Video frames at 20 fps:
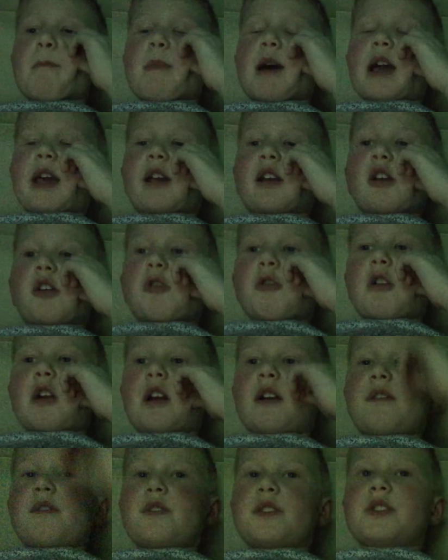
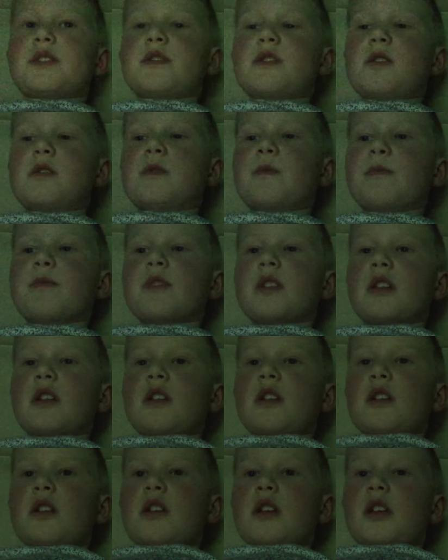Minecraft. So
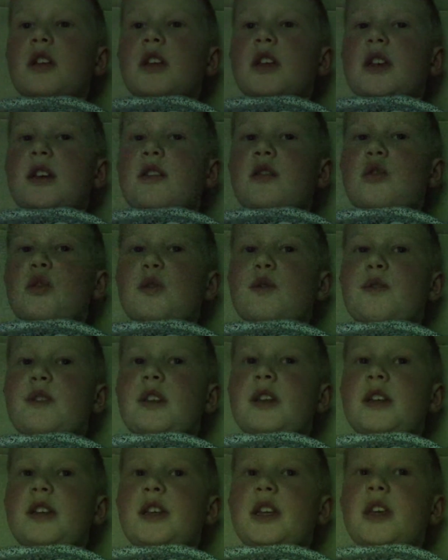yeah,
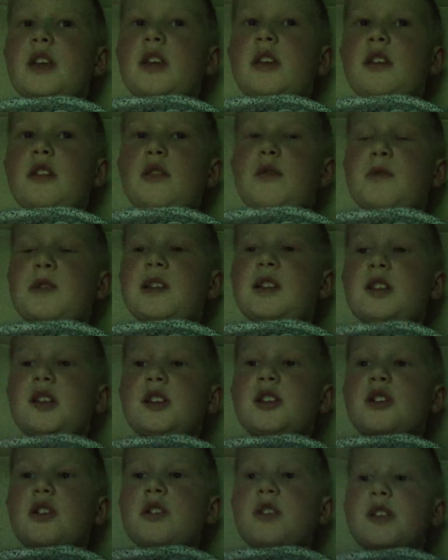hopefully you will
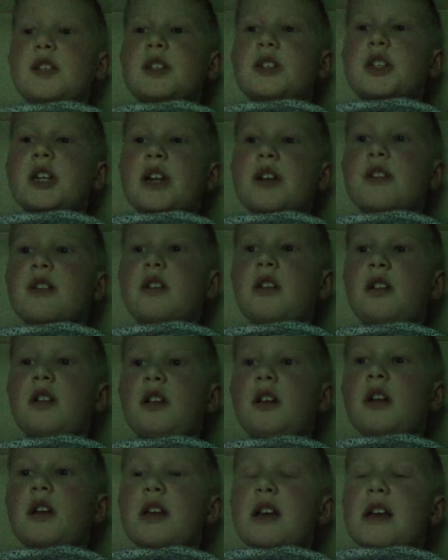enjoy this
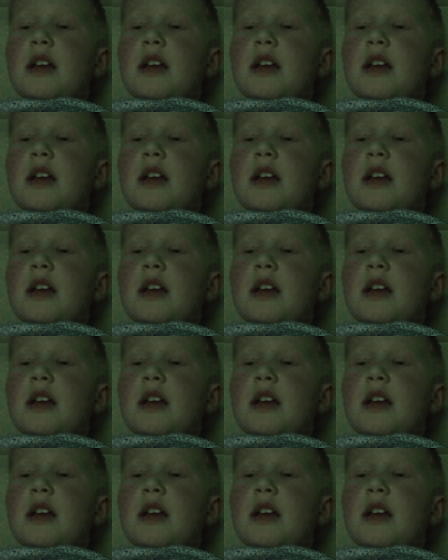channel.